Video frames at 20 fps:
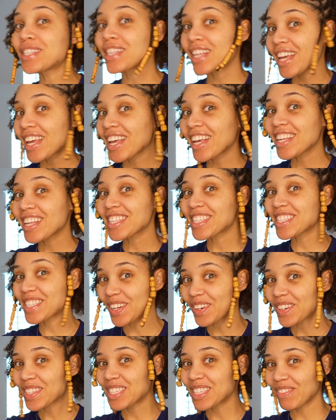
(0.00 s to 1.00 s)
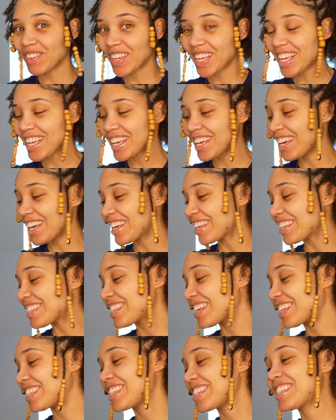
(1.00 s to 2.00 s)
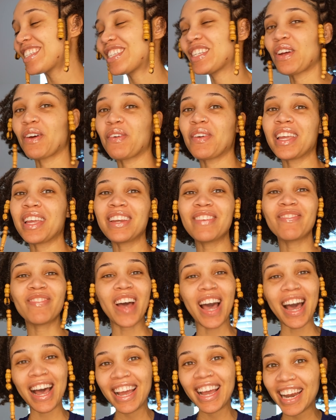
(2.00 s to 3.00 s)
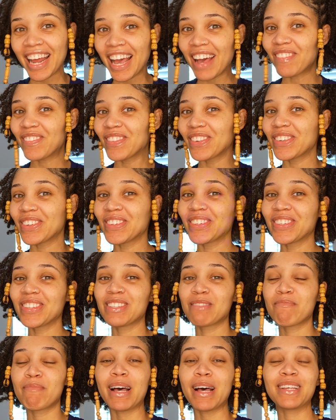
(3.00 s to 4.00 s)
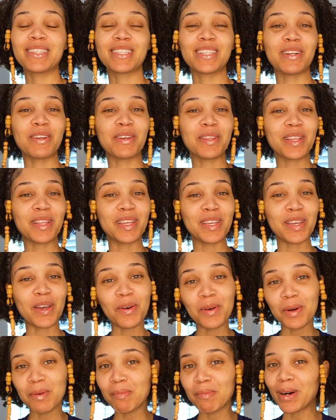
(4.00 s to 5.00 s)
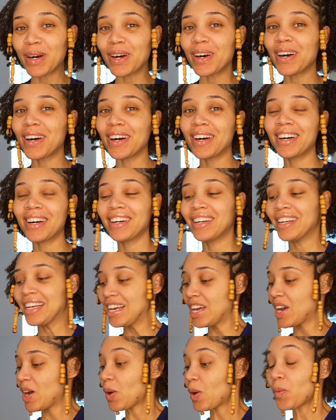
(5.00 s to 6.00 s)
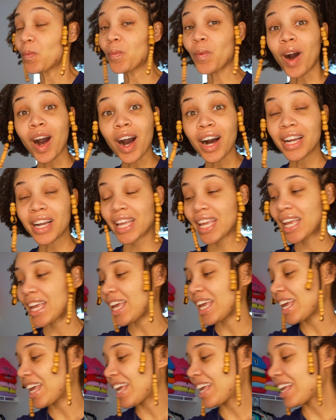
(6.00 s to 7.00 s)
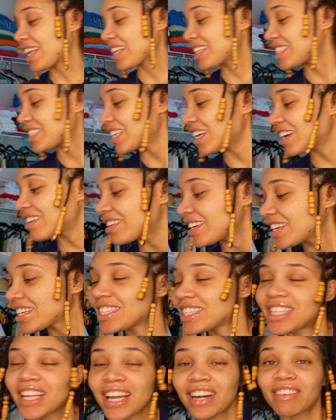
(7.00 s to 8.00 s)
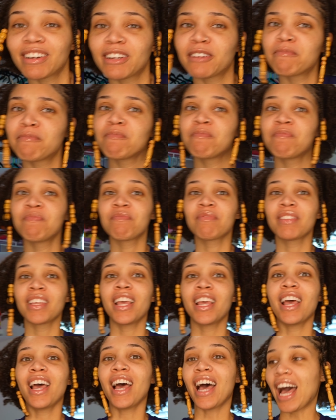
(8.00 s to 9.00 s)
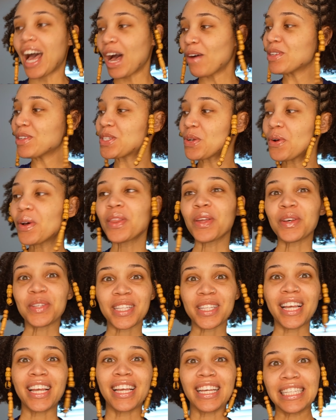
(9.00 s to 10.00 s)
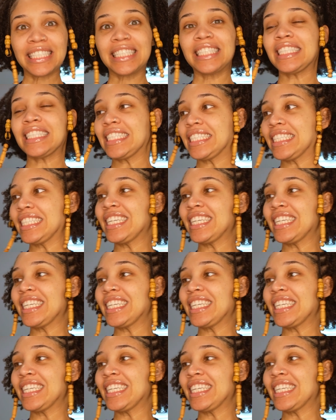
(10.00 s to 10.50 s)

things, so to speak, such as, you know, eating pineapples, bouncing on the yoga ball, walking, etc., etc., I was doing those things.